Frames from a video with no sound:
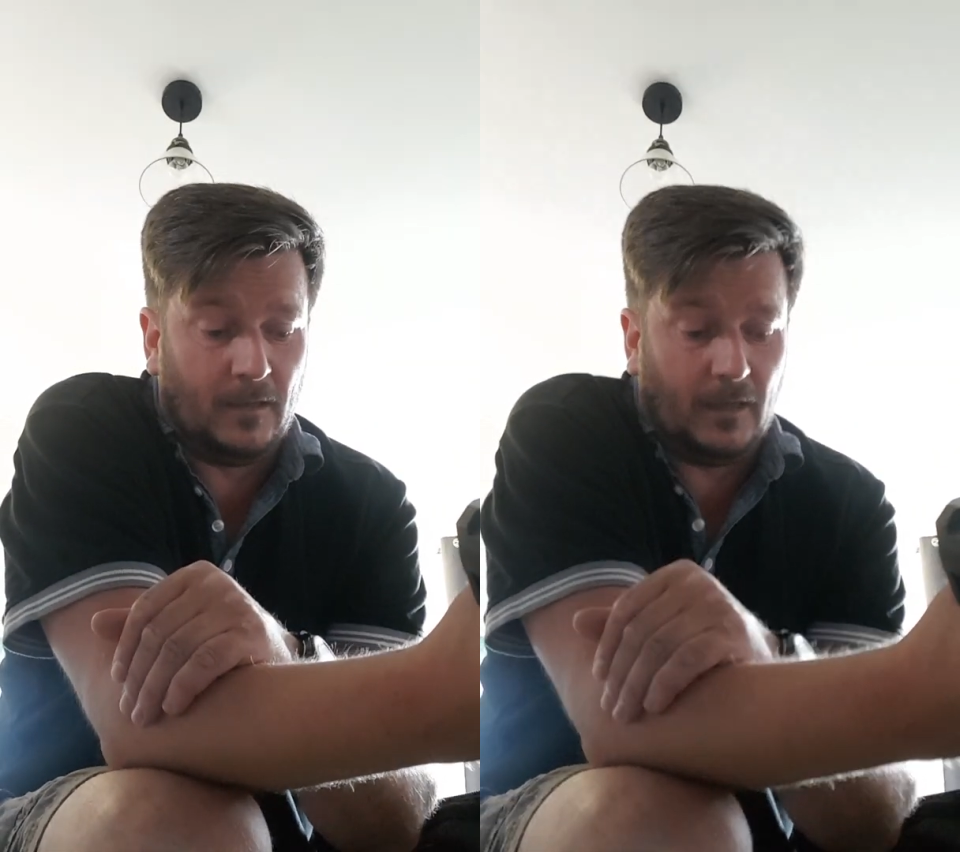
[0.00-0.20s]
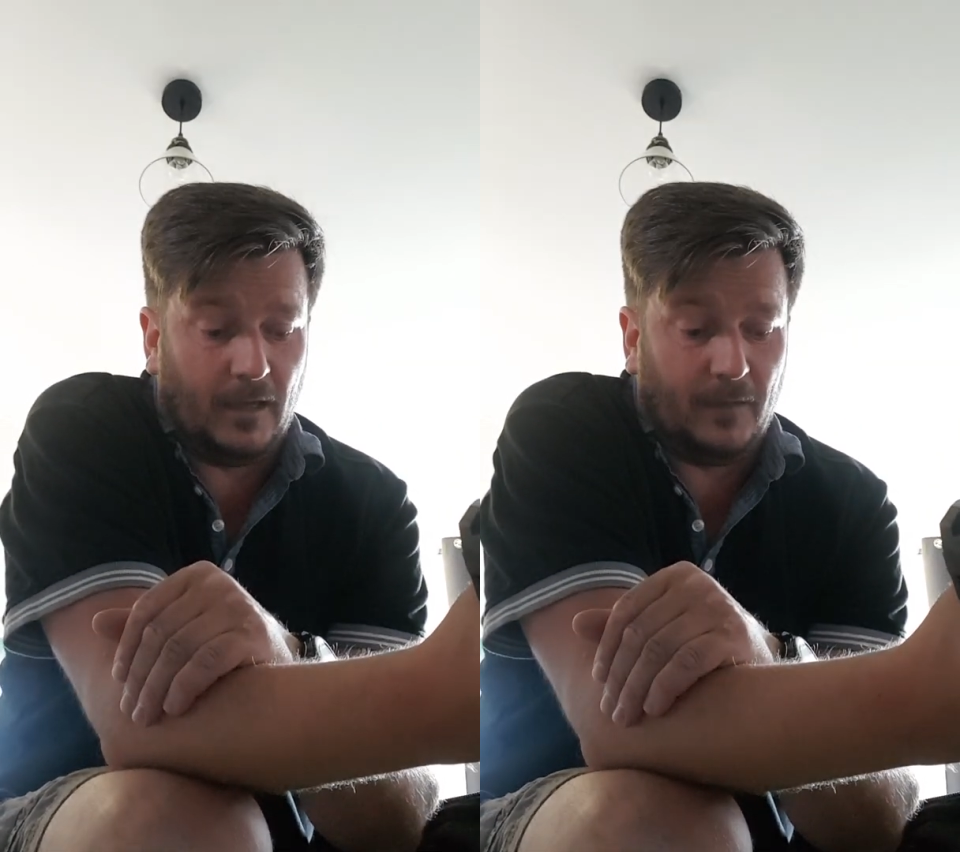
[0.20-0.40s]

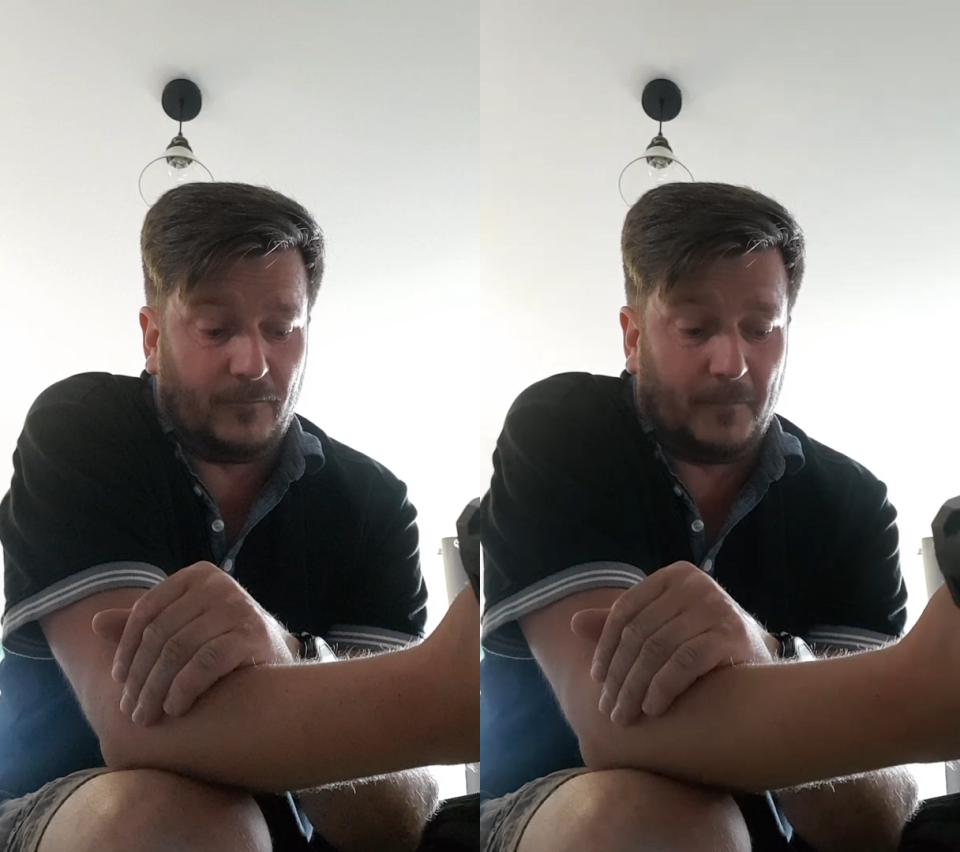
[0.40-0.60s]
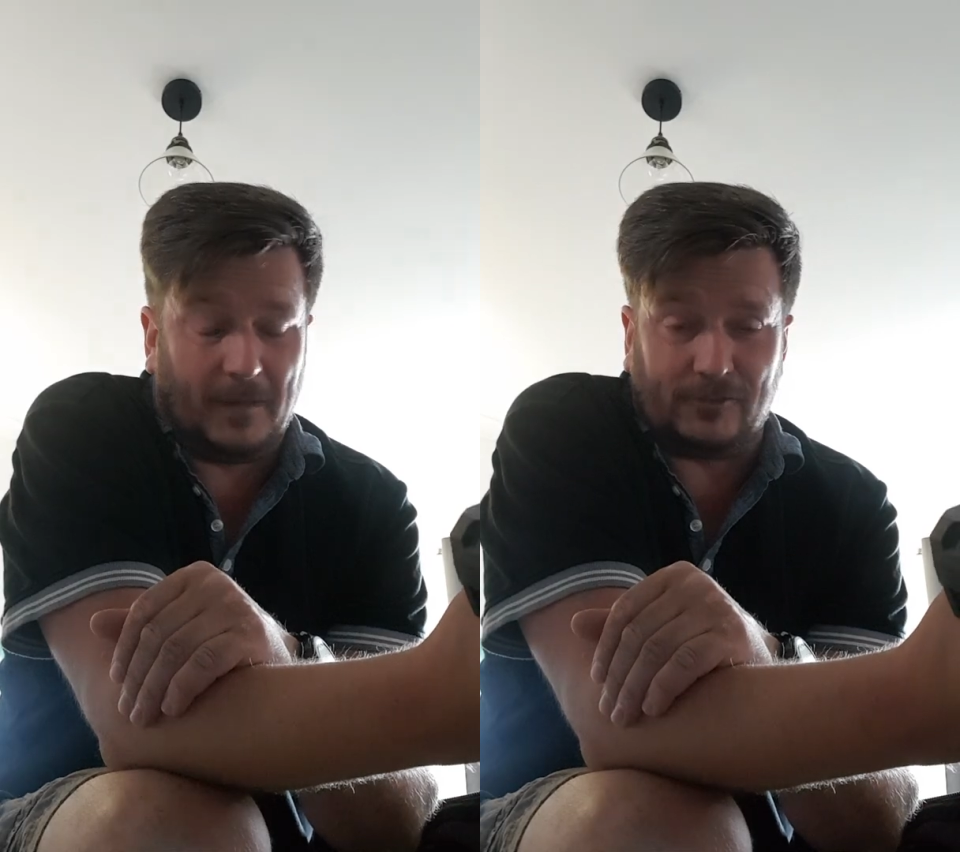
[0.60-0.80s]

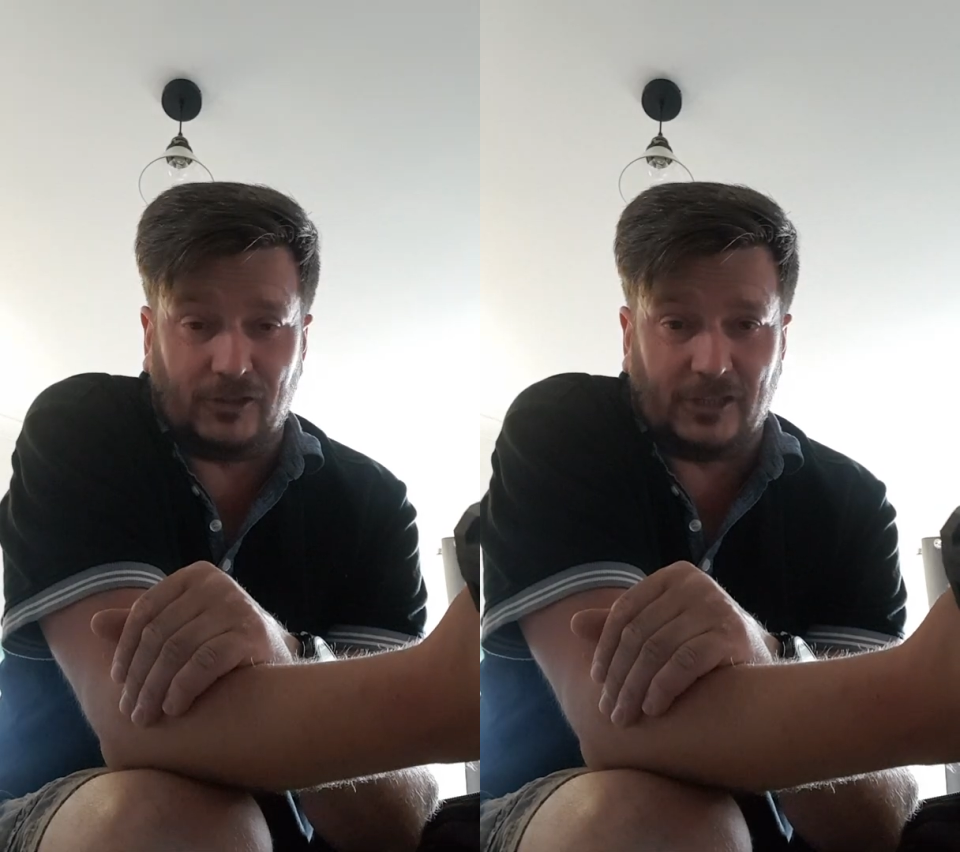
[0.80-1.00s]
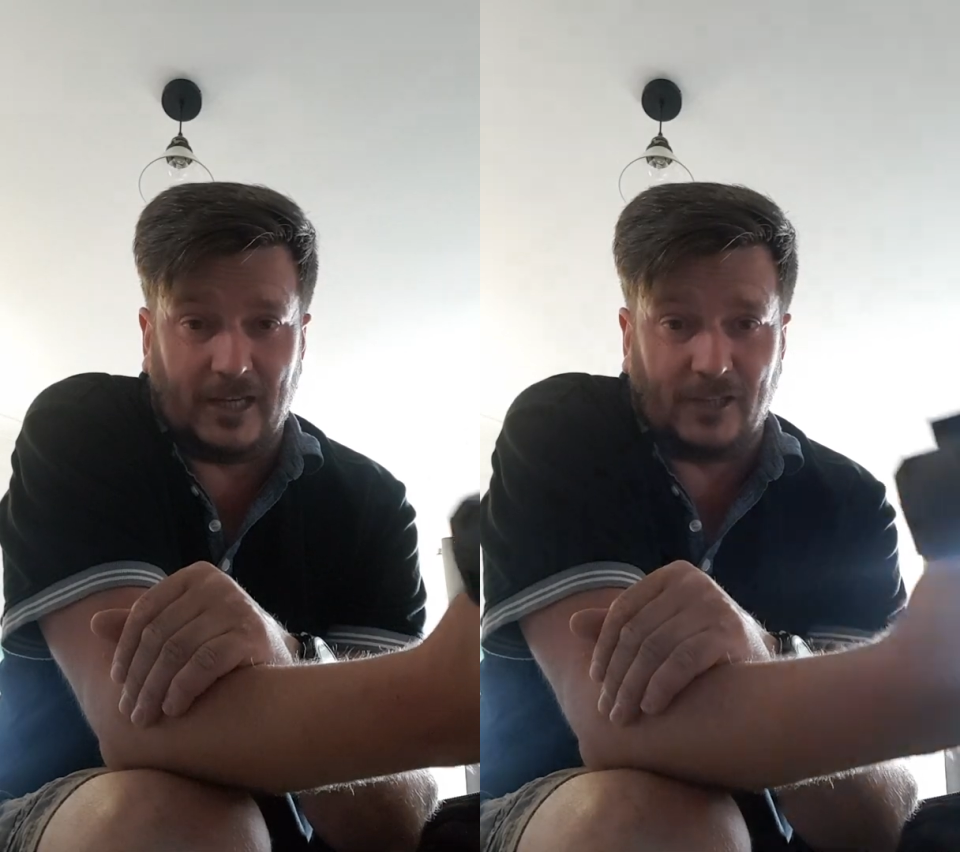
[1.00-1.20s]
for a battery
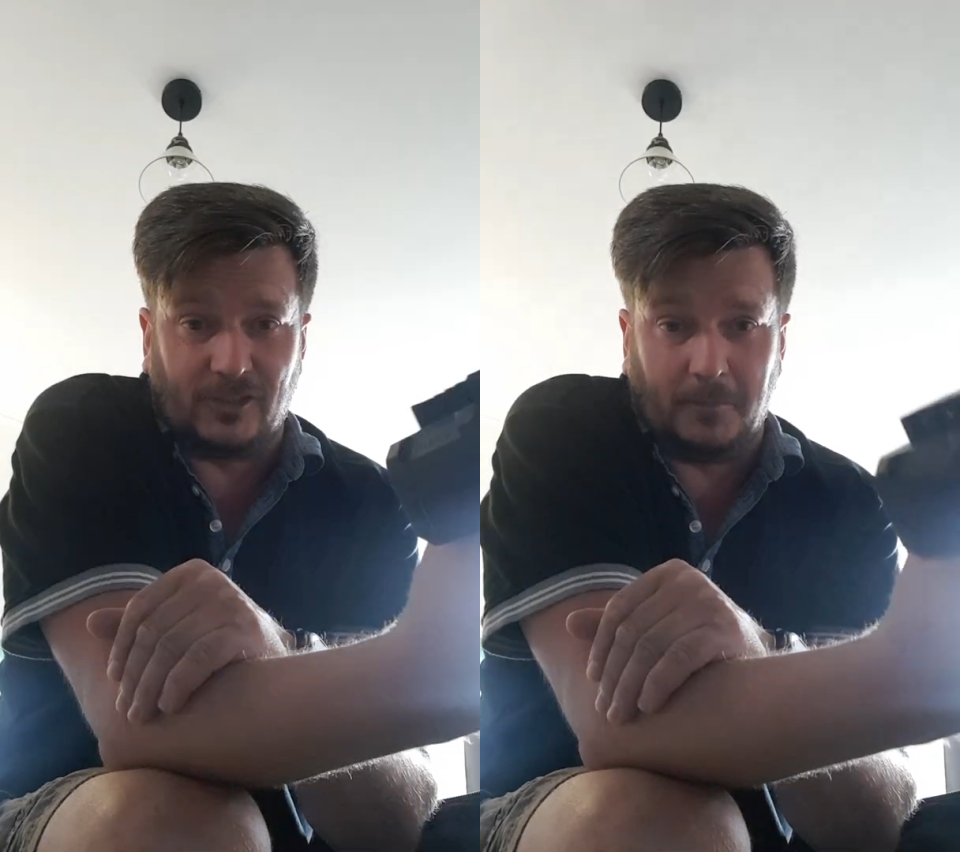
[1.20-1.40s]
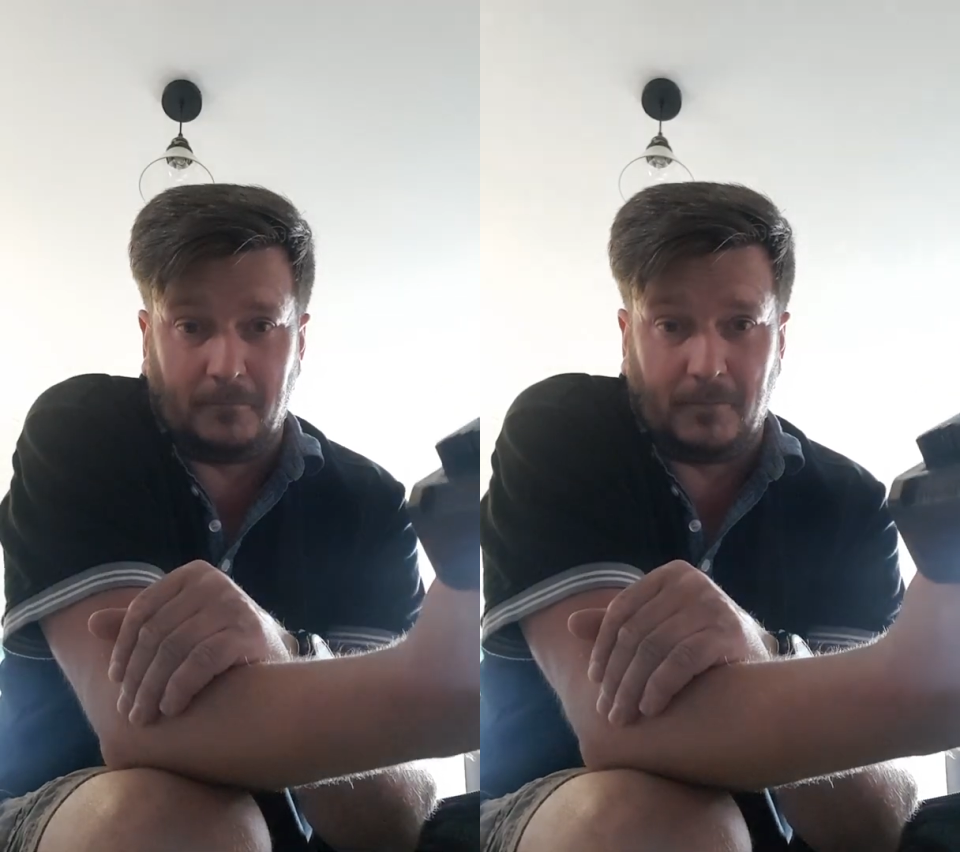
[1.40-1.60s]
charger